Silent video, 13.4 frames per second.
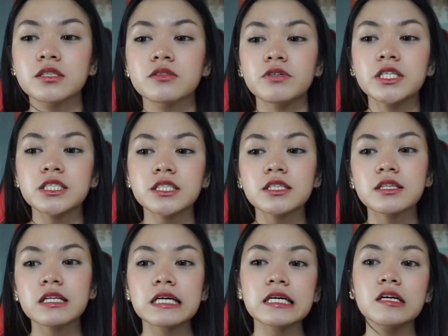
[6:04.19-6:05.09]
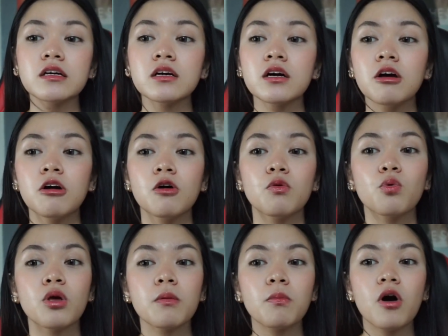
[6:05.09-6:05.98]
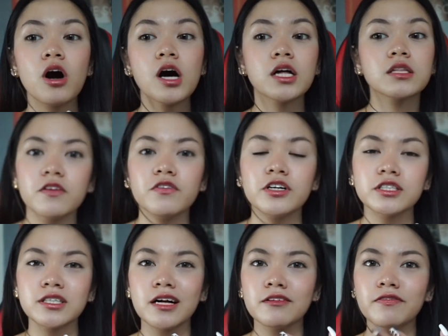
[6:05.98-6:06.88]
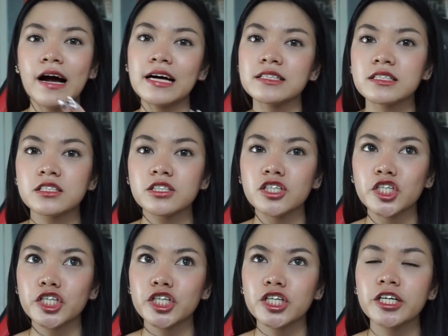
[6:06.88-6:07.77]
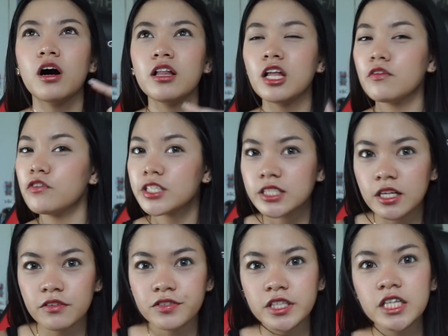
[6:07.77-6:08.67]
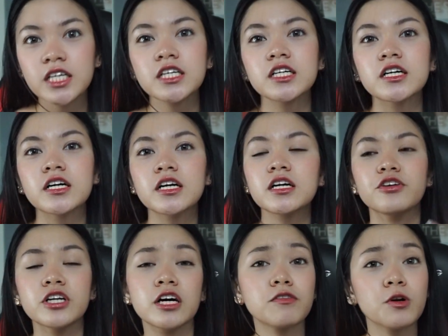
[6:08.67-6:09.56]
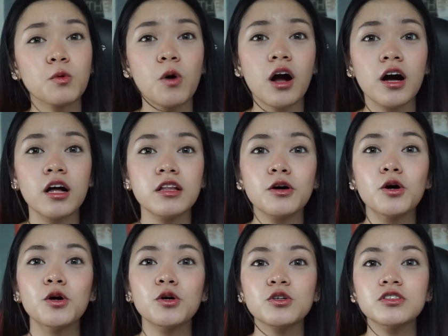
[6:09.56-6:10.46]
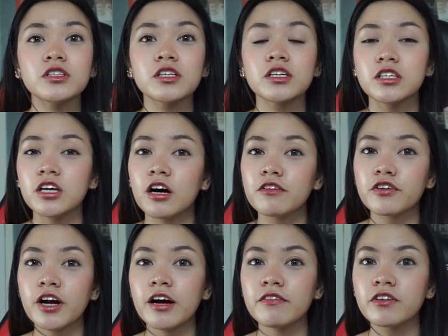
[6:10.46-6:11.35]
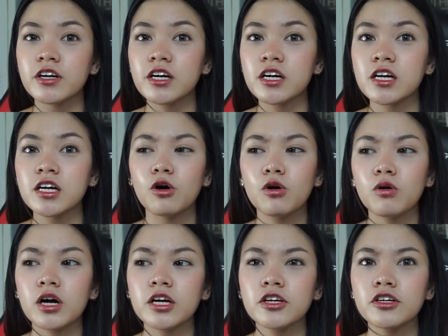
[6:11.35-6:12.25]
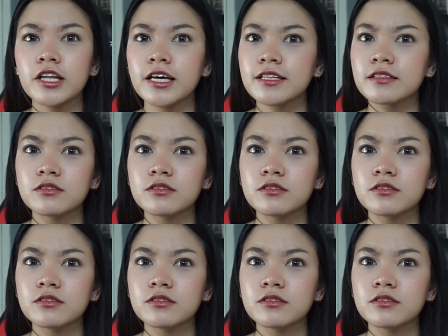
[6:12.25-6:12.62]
Recently we bought Love Yourself Answer, Love Yourself Tear, You Never Walk Alone, Young Forever, Oh Are You Late